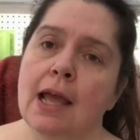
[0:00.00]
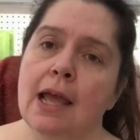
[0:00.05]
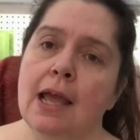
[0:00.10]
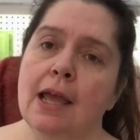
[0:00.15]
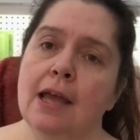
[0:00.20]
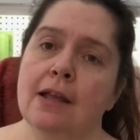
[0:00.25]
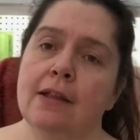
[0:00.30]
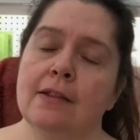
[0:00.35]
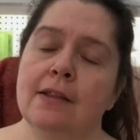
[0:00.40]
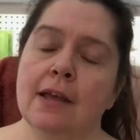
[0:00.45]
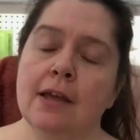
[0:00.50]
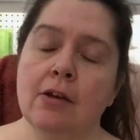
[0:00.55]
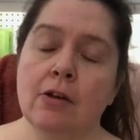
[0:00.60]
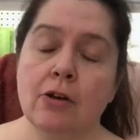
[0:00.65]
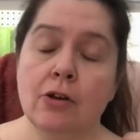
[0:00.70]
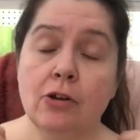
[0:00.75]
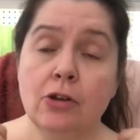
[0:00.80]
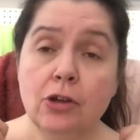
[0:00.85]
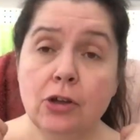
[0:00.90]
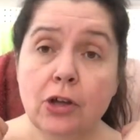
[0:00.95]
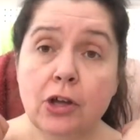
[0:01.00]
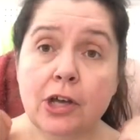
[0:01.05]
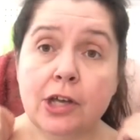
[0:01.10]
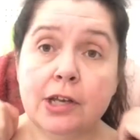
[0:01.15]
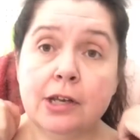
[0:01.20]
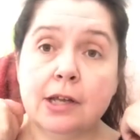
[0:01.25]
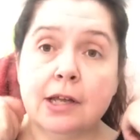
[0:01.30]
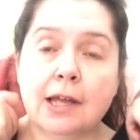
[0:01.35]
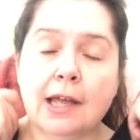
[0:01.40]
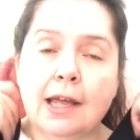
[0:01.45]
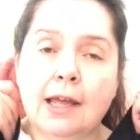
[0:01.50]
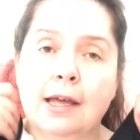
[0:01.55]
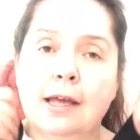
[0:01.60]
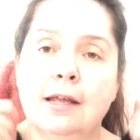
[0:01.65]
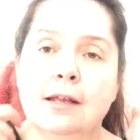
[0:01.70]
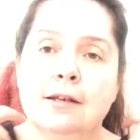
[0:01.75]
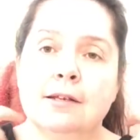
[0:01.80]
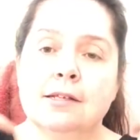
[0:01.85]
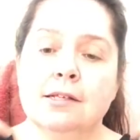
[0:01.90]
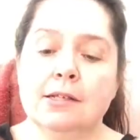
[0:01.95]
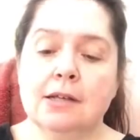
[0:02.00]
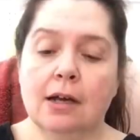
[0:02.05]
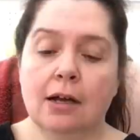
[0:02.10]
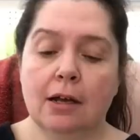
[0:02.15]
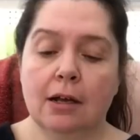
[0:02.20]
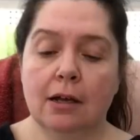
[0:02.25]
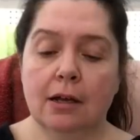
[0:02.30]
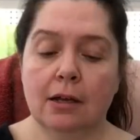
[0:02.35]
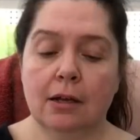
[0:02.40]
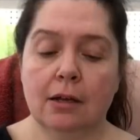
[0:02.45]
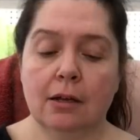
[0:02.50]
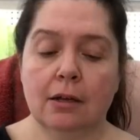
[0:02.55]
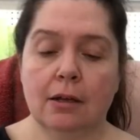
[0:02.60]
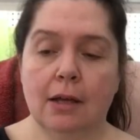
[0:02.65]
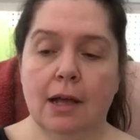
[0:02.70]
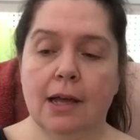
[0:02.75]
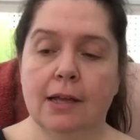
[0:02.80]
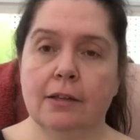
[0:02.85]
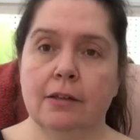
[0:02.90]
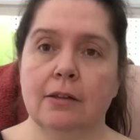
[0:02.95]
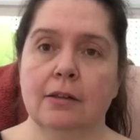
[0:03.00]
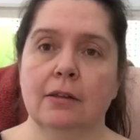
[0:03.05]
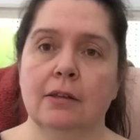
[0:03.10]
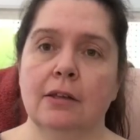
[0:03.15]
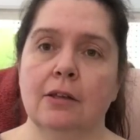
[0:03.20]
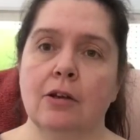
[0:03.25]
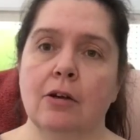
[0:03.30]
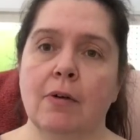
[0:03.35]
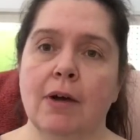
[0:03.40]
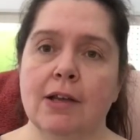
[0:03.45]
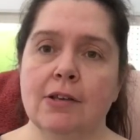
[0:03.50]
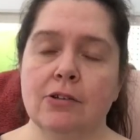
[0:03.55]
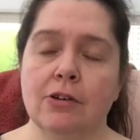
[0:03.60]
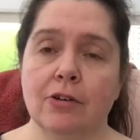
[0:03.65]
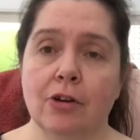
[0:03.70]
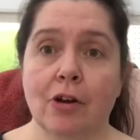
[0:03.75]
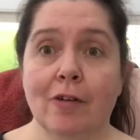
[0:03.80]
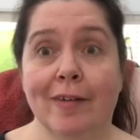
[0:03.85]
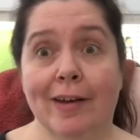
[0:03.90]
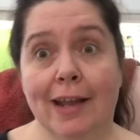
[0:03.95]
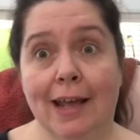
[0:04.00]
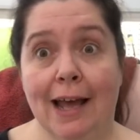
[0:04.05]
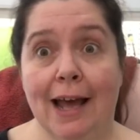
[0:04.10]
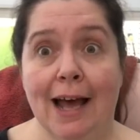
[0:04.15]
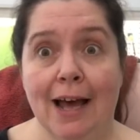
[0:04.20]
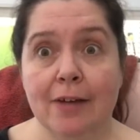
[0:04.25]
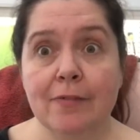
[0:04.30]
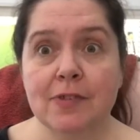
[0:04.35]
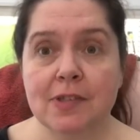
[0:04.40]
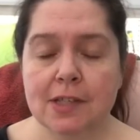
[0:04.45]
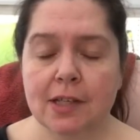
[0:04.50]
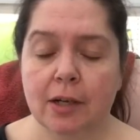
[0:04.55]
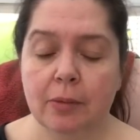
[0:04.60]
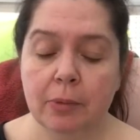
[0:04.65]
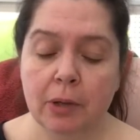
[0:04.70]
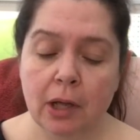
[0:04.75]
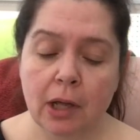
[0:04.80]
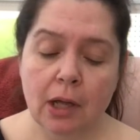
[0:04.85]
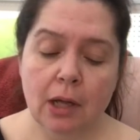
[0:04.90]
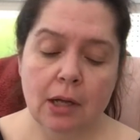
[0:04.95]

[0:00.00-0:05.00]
and they are good and uh, I, you know, I don't already have some,